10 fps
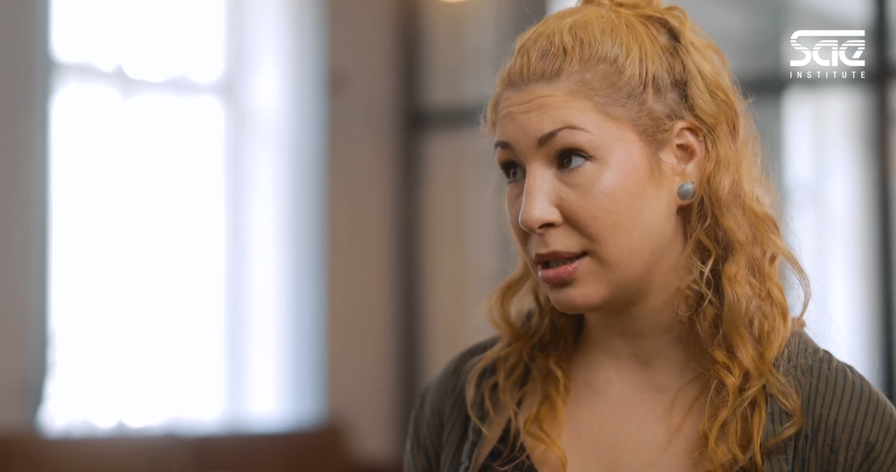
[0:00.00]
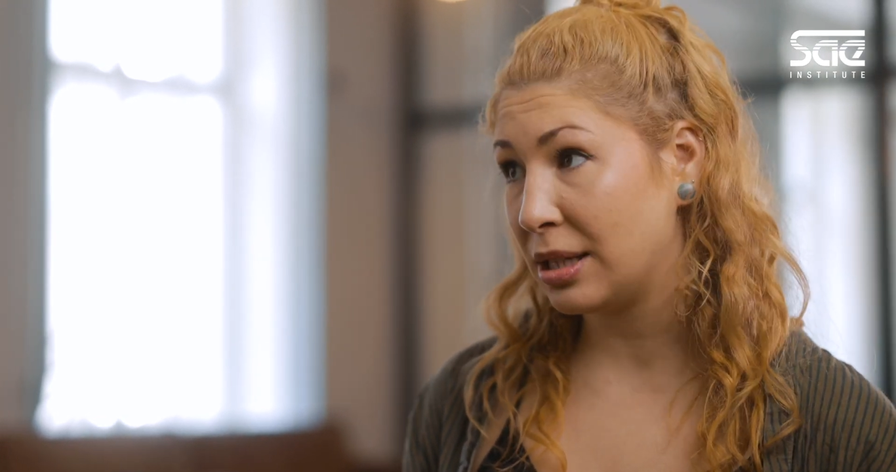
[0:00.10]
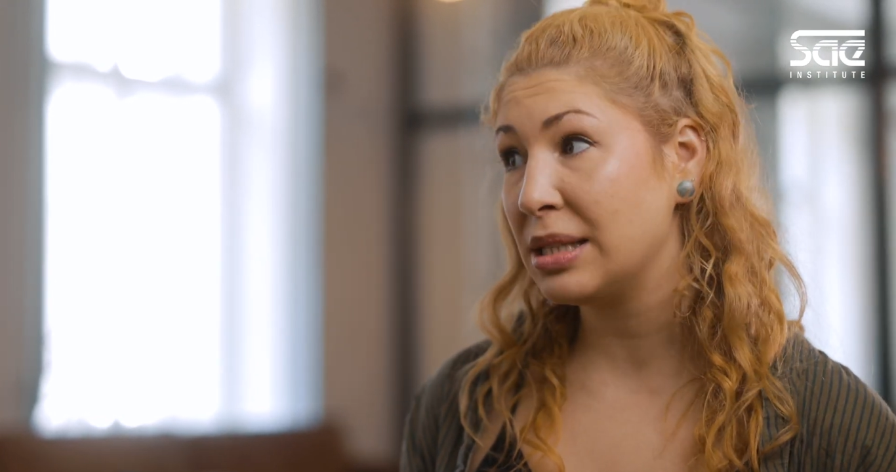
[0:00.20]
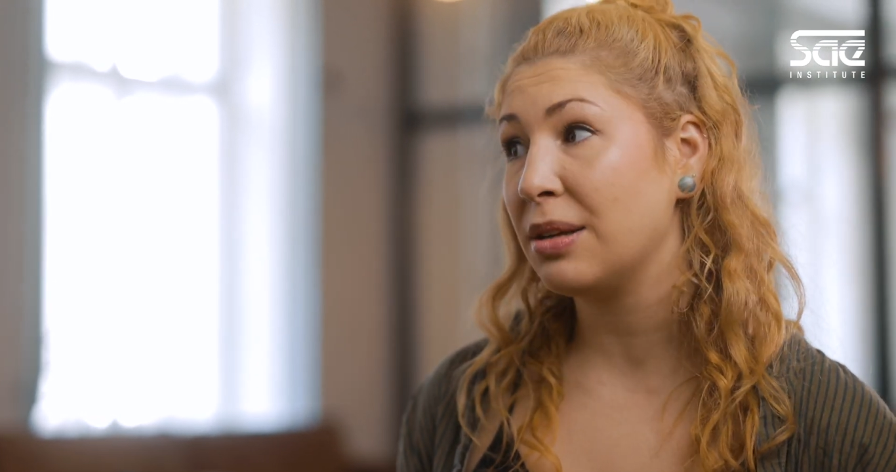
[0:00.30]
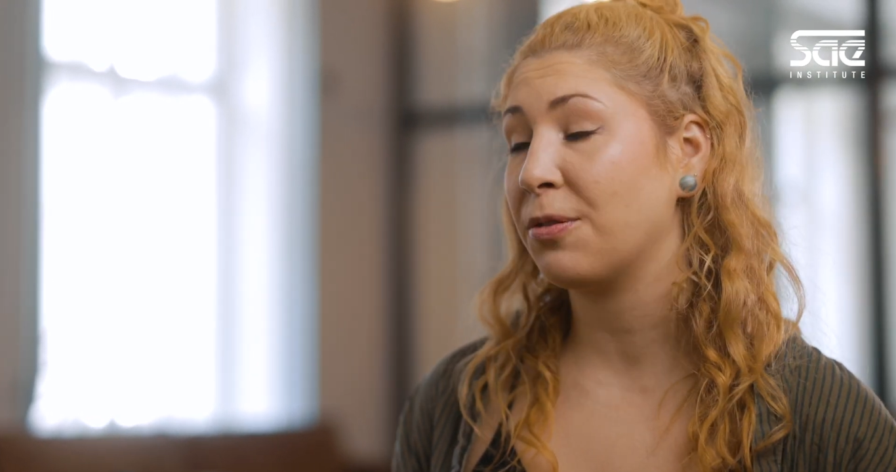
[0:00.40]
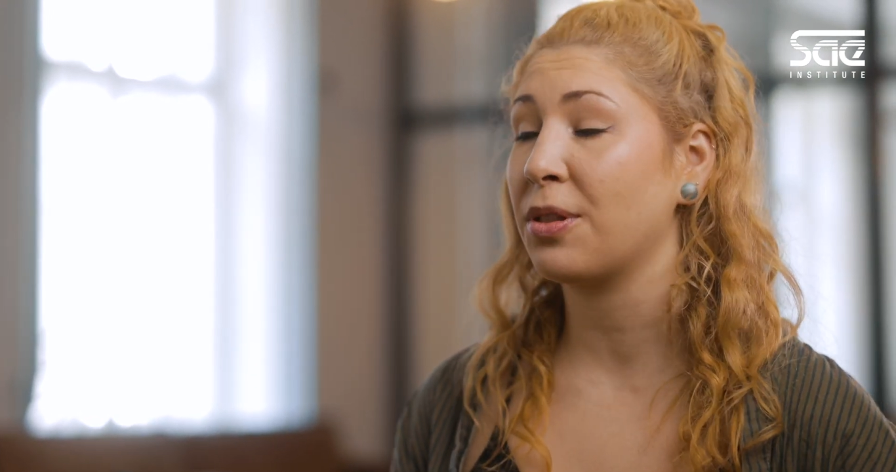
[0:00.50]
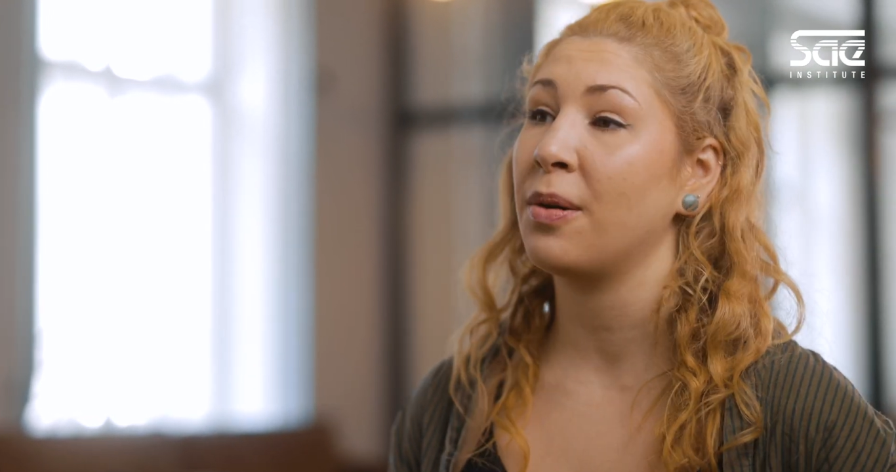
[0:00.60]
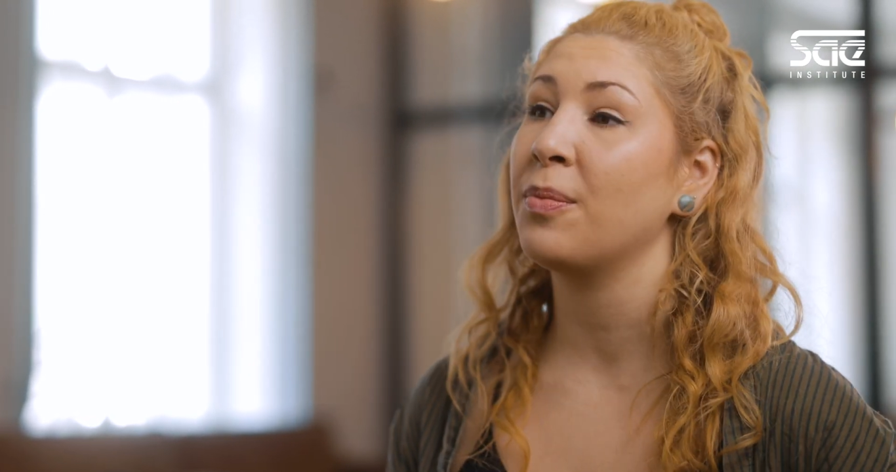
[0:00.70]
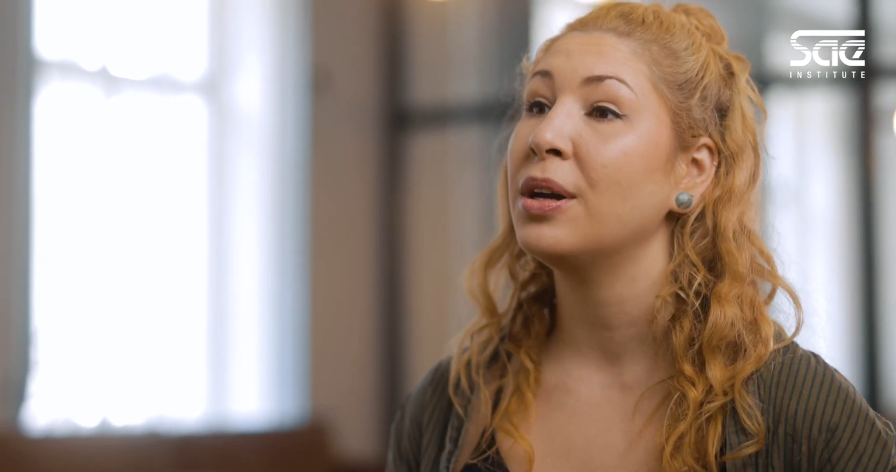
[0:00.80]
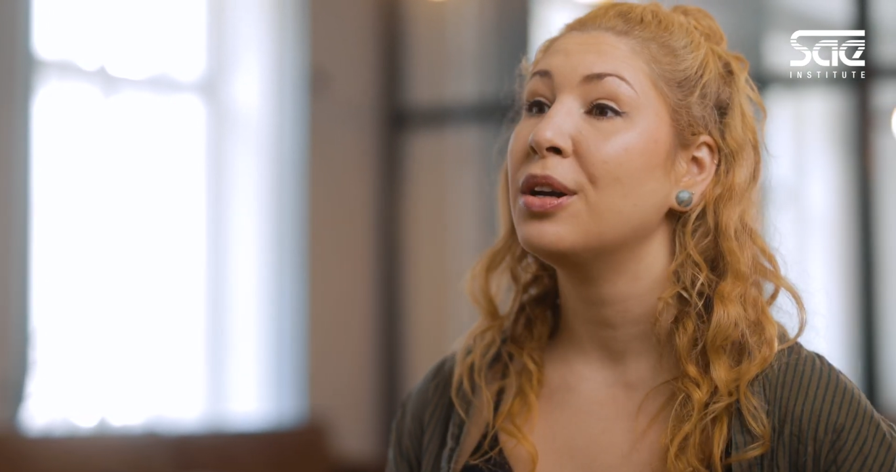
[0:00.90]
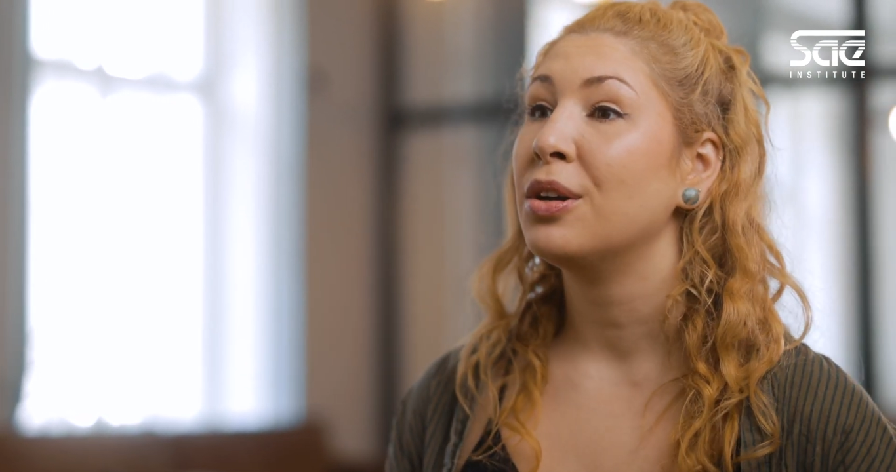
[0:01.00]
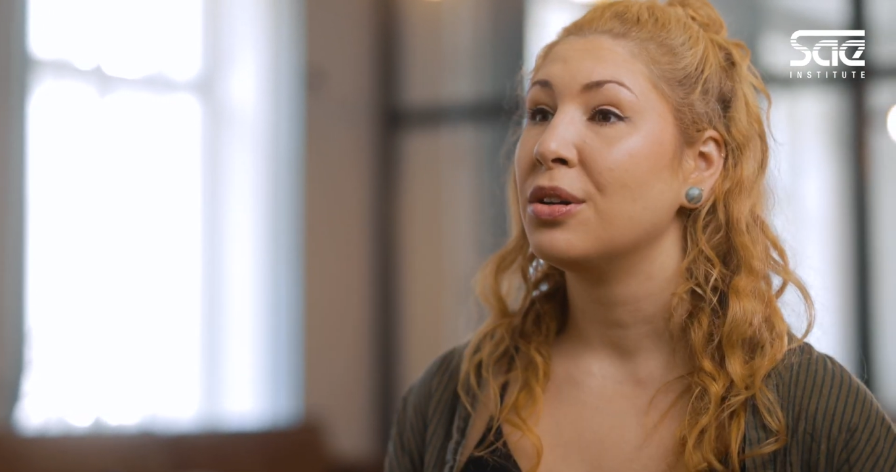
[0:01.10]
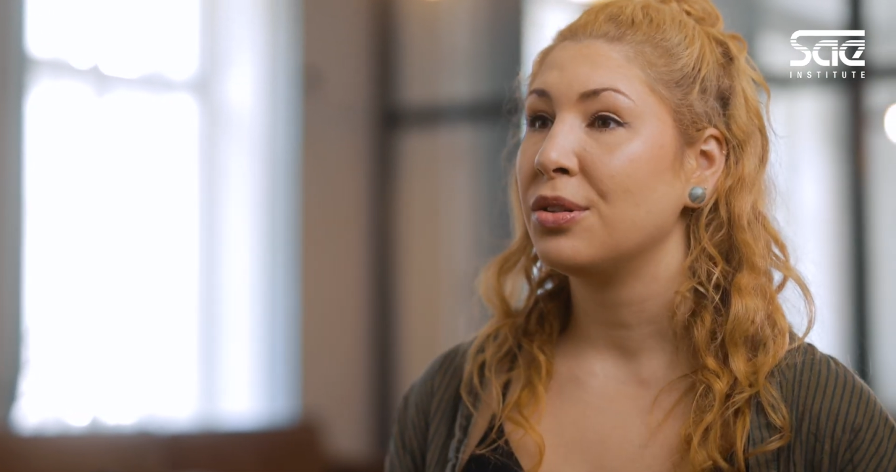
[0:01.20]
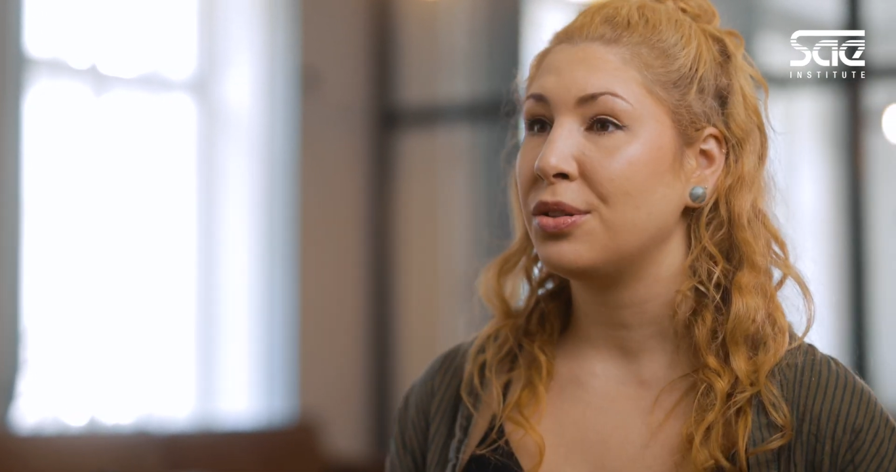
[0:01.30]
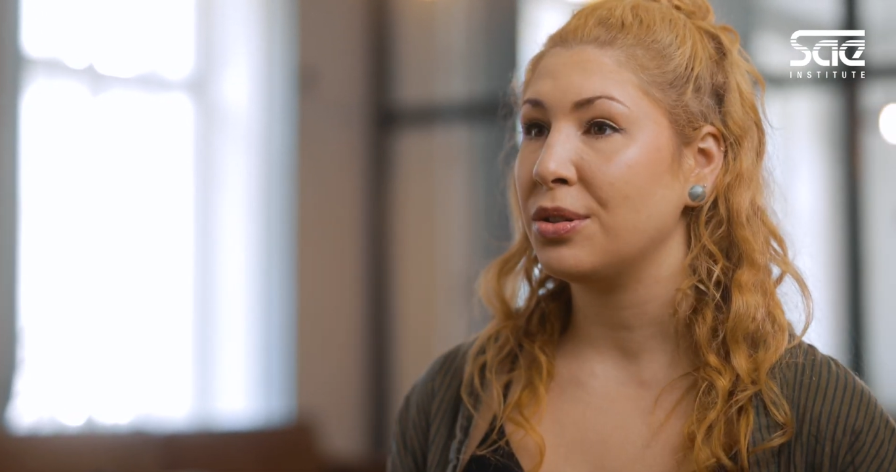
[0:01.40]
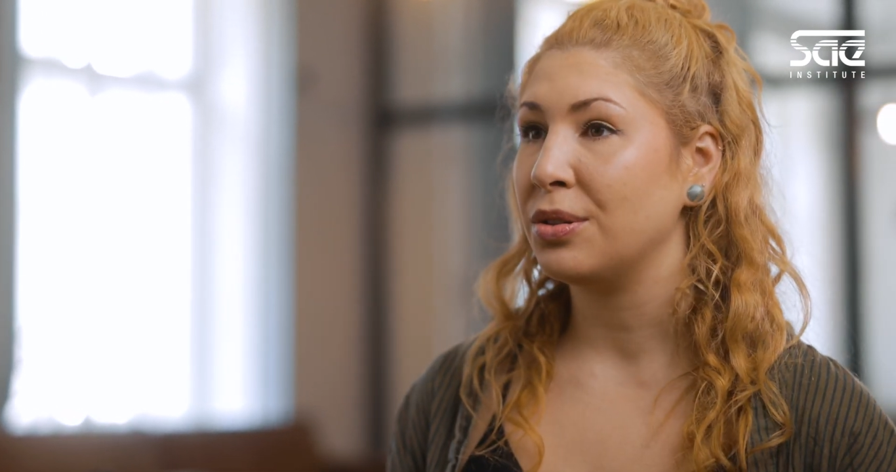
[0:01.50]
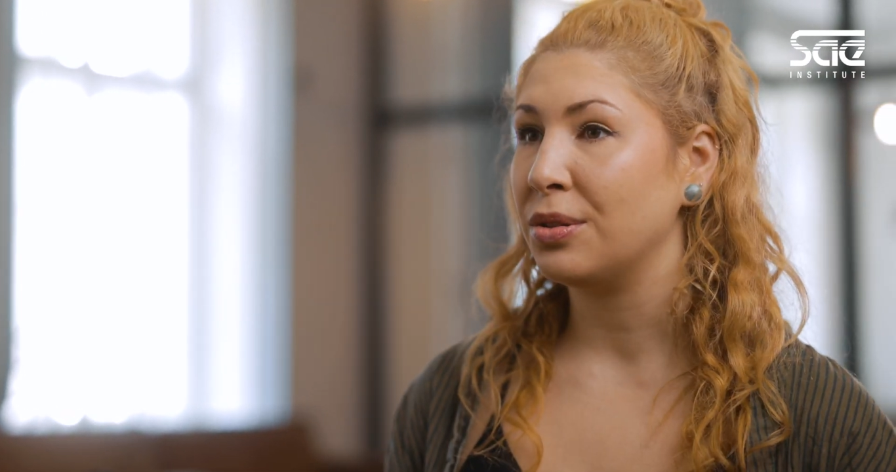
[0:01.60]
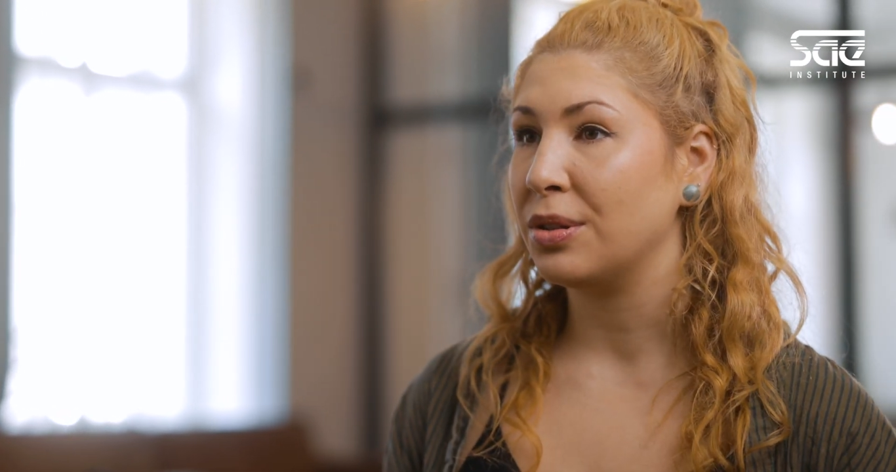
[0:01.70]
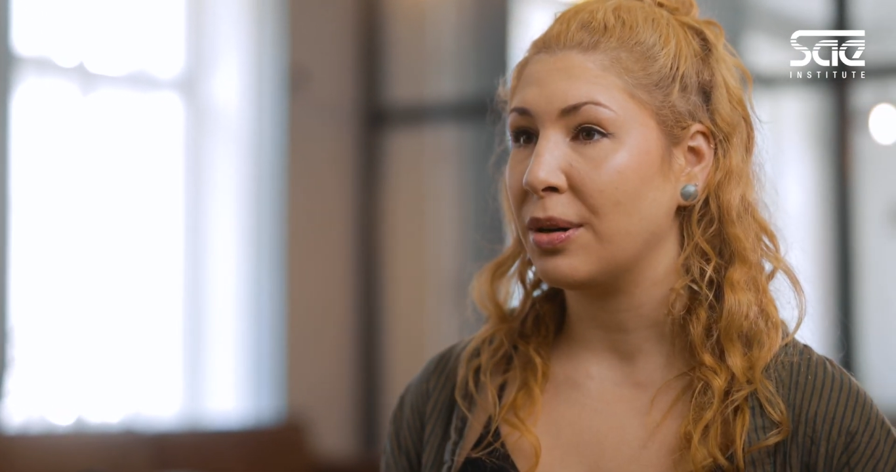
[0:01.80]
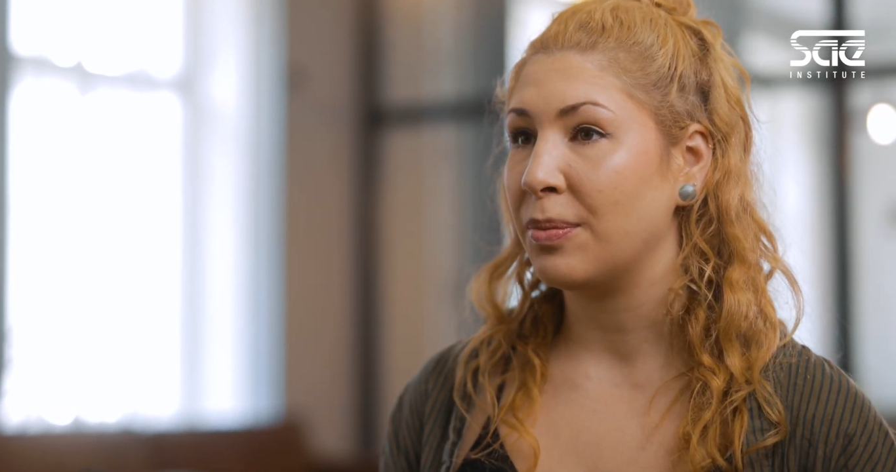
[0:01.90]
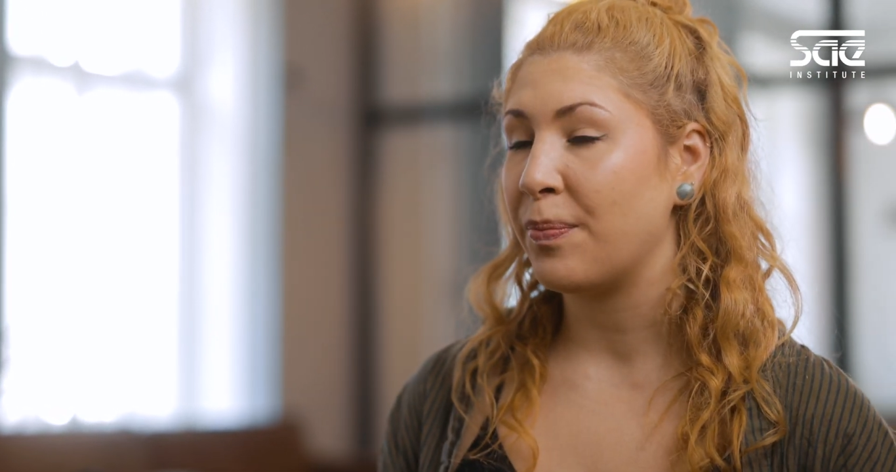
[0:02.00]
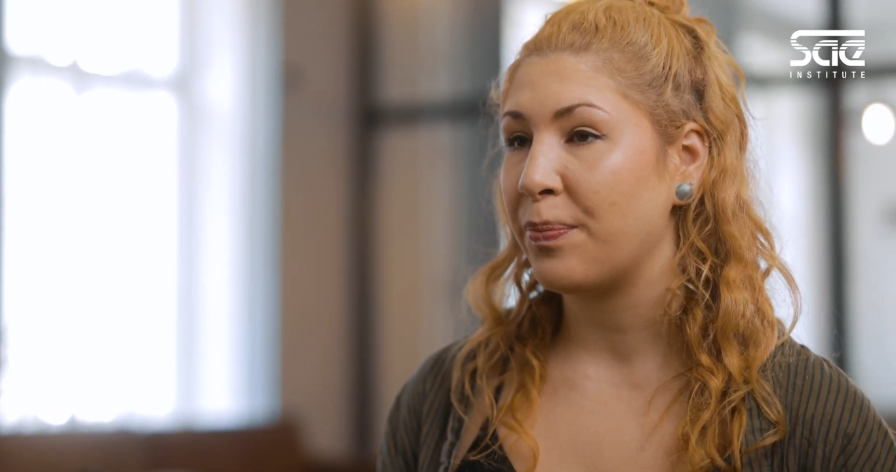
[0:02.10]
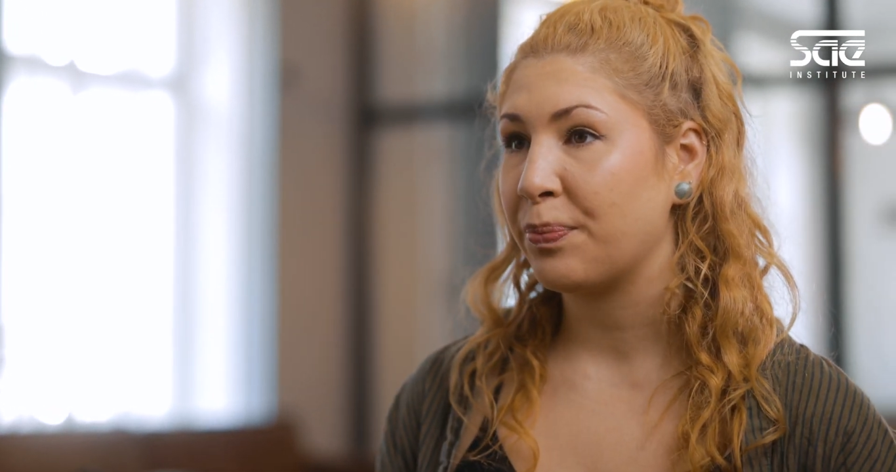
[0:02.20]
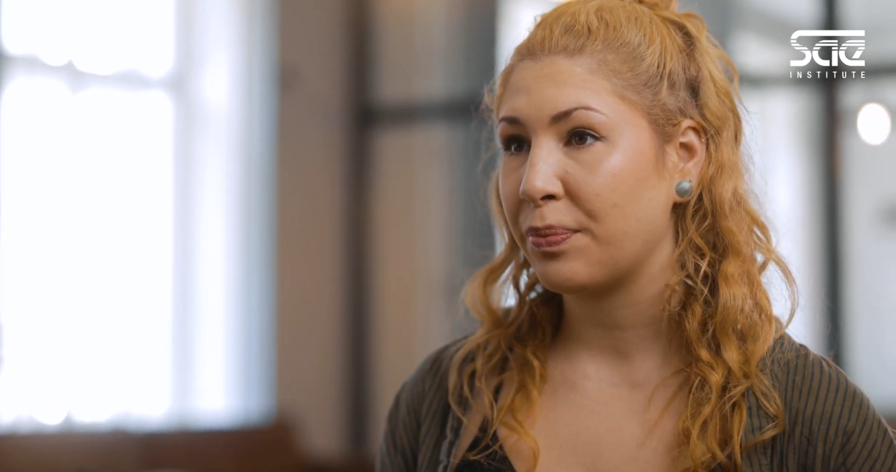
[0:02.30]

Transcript: easy for them to um,